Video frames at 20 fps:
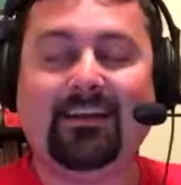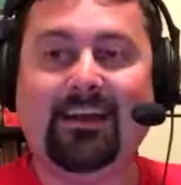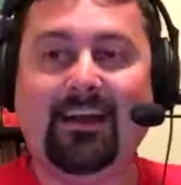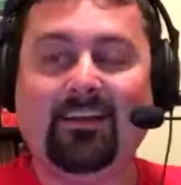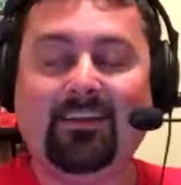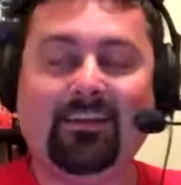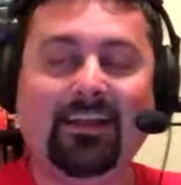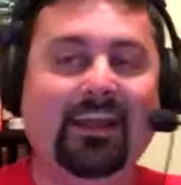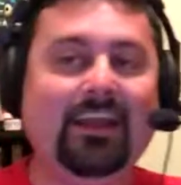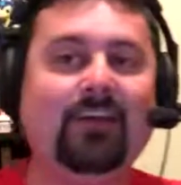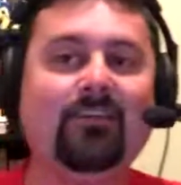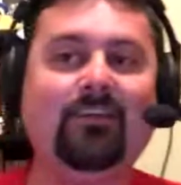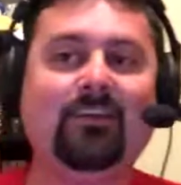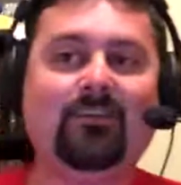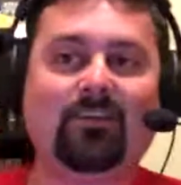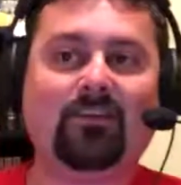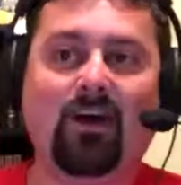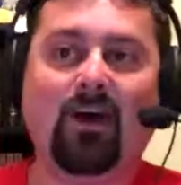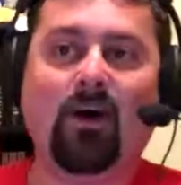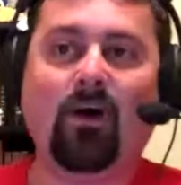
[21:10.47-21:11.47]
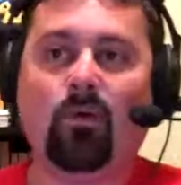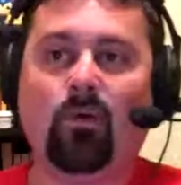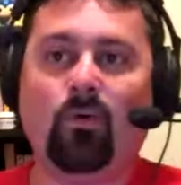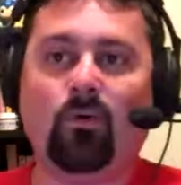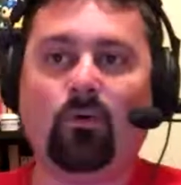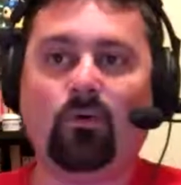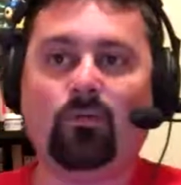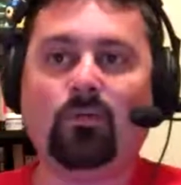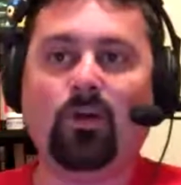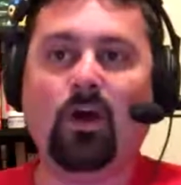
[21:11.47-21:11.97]
a league of his
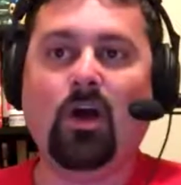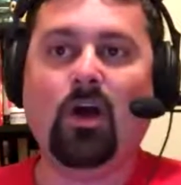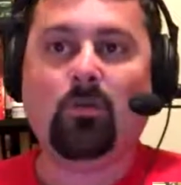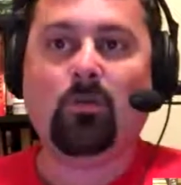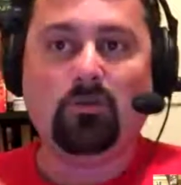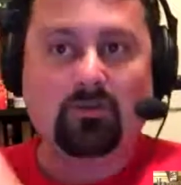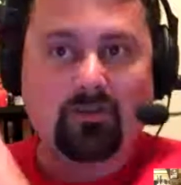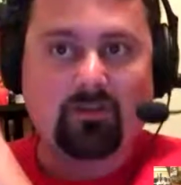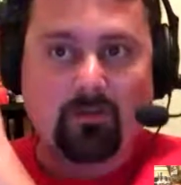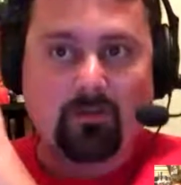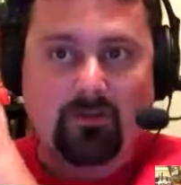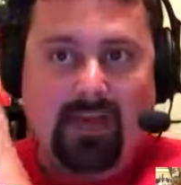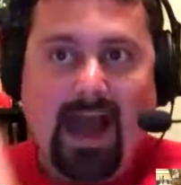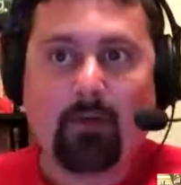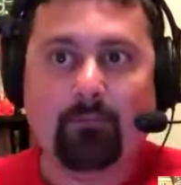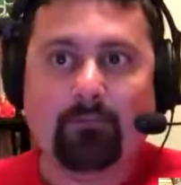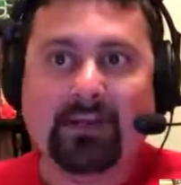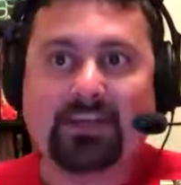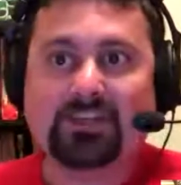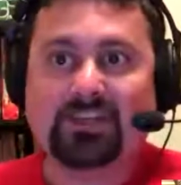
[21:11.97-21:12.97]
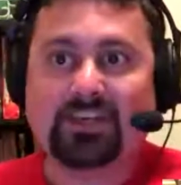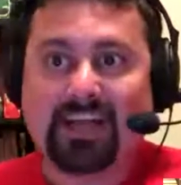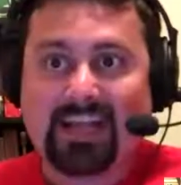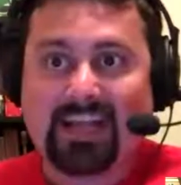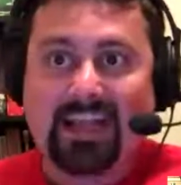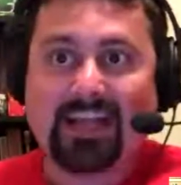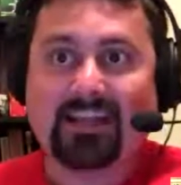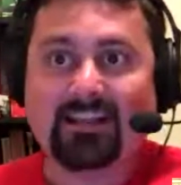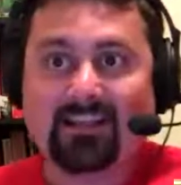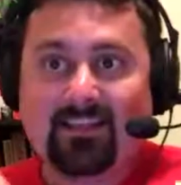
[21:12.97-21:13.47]
own. So without mentioning
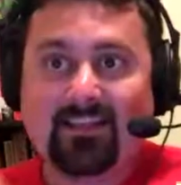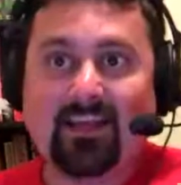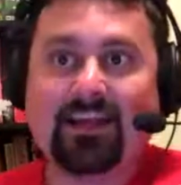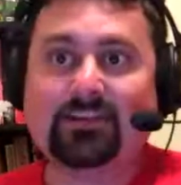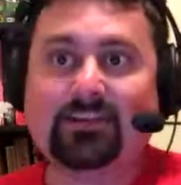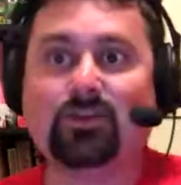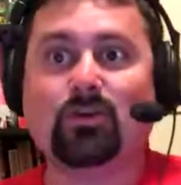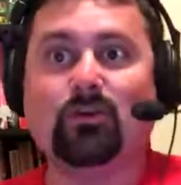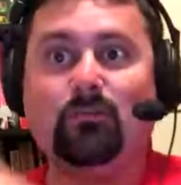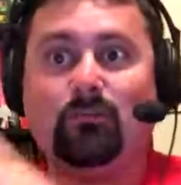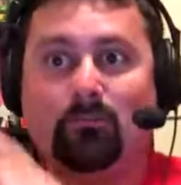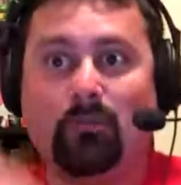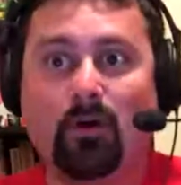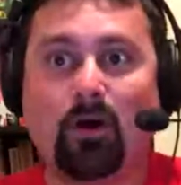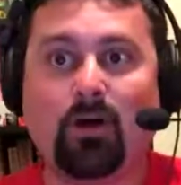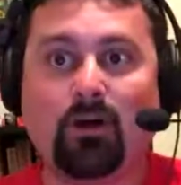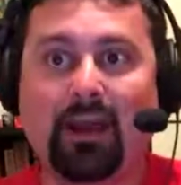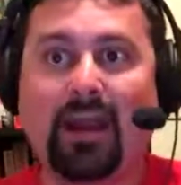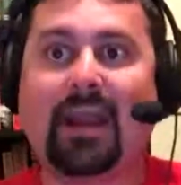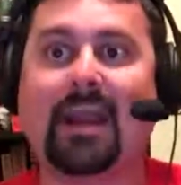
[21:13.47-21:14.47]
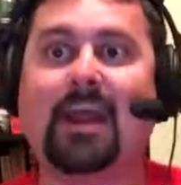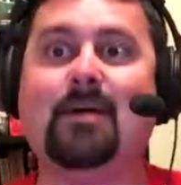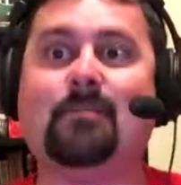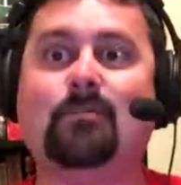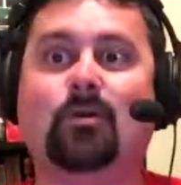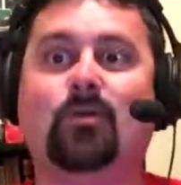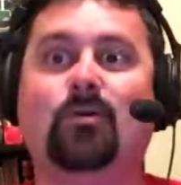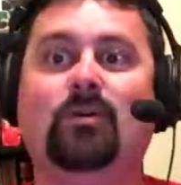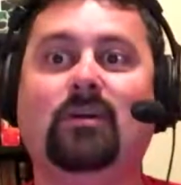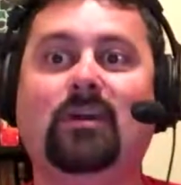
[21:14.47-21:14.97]
Heath Ledger, Mark
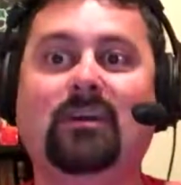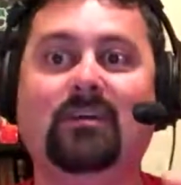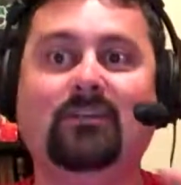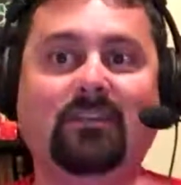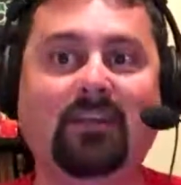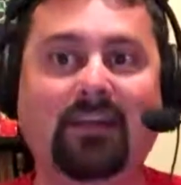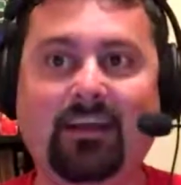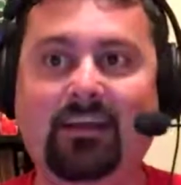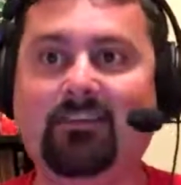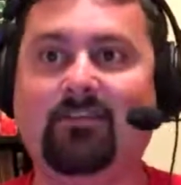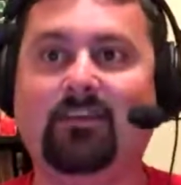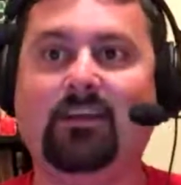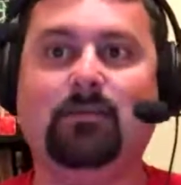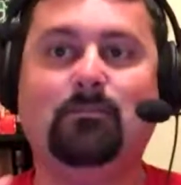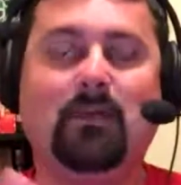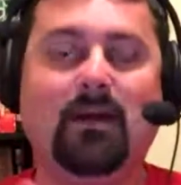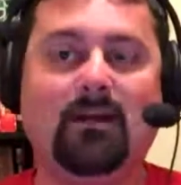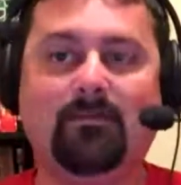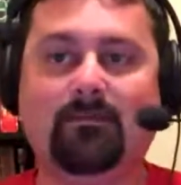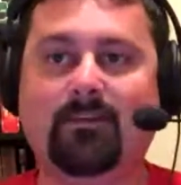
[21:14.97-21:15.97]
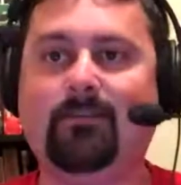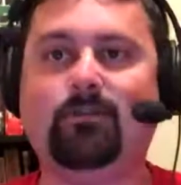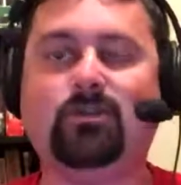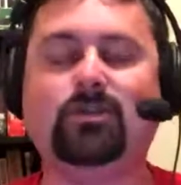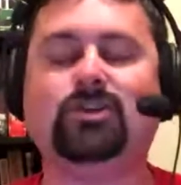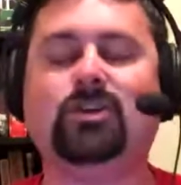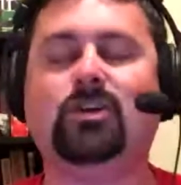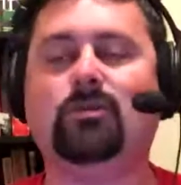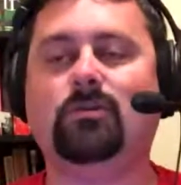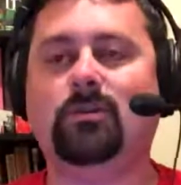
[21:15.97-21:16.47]
Hamill is easily my favorite
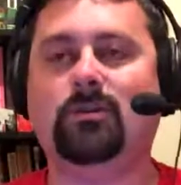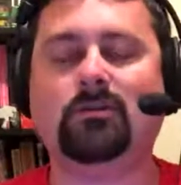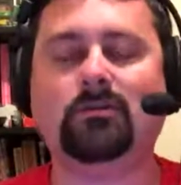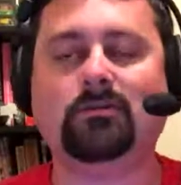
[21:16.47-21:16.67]
Joker.